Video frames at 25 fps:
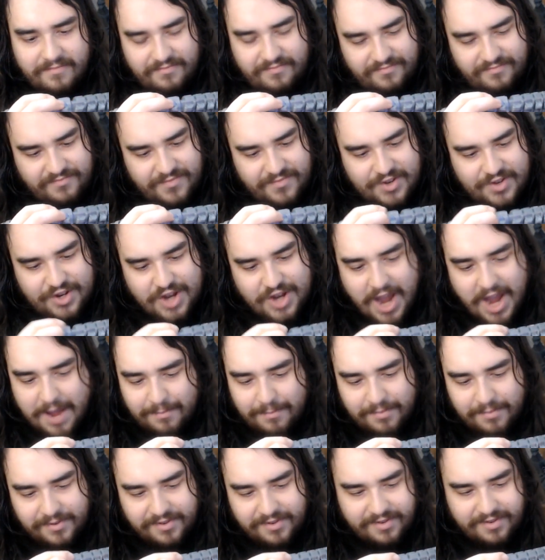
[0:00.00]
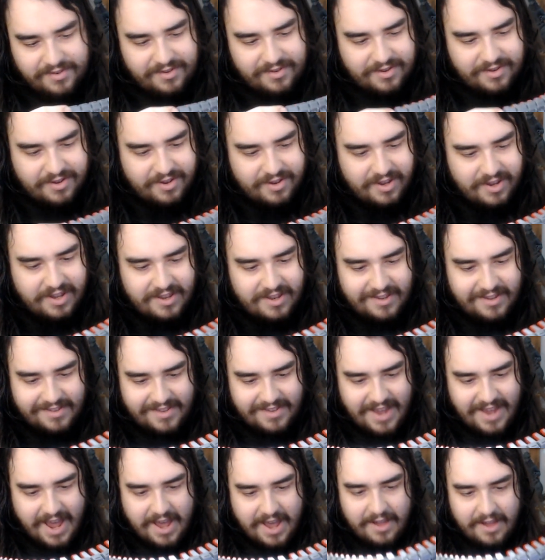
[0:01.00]
shapes in his
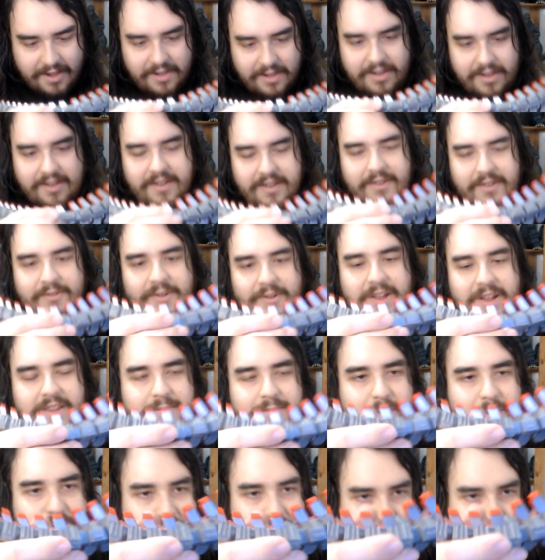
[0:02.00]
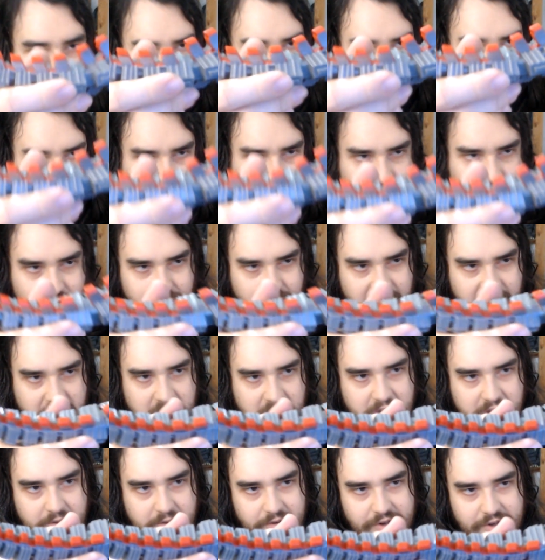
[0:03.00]
tail, uh, especially around the joint
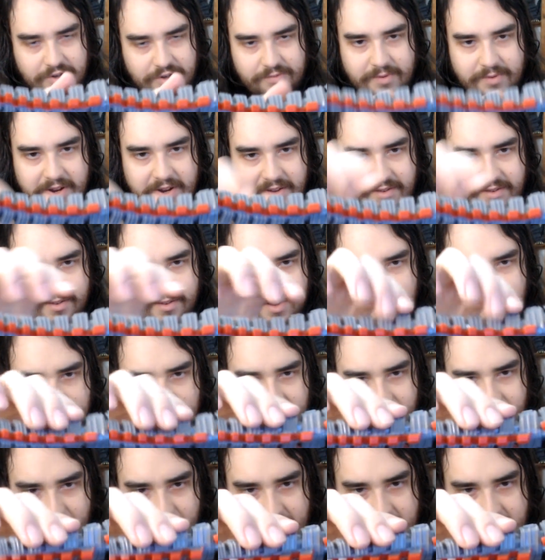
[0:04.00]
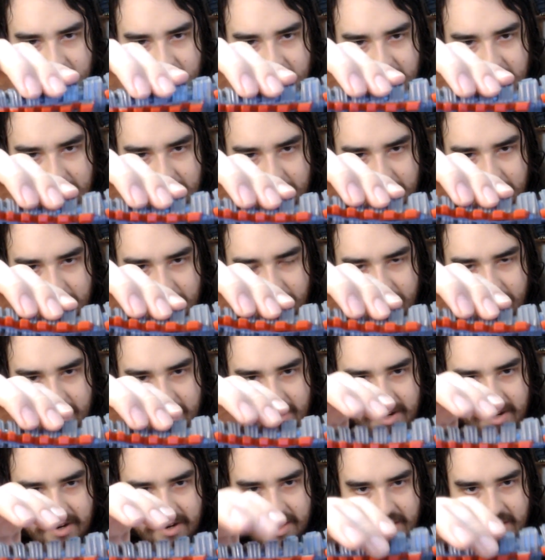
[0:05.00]
here, which is why I was kind of looking at it a bit
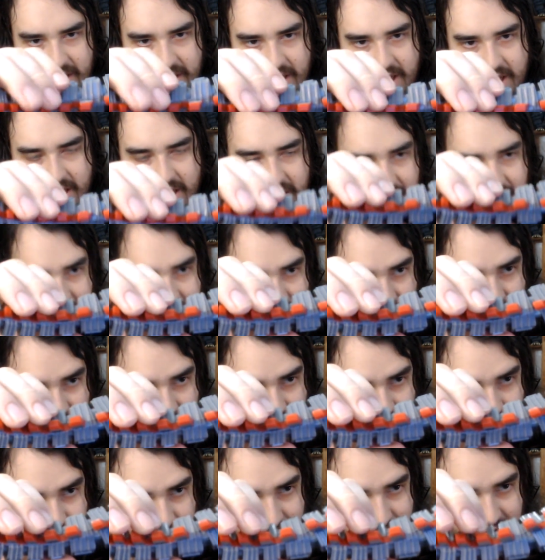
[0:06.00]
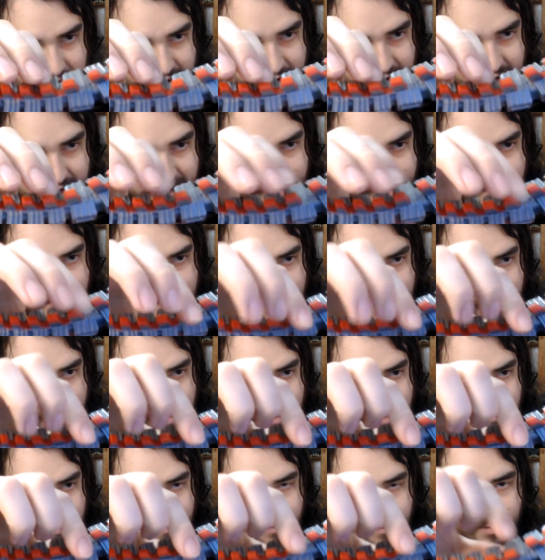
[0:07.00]
weird, where
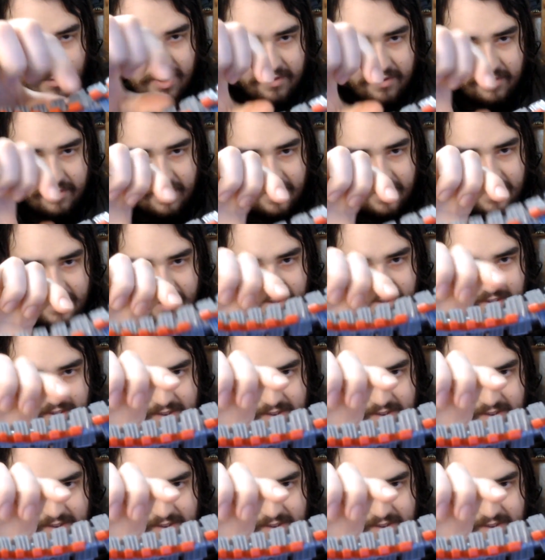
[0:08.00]
for whatever reason this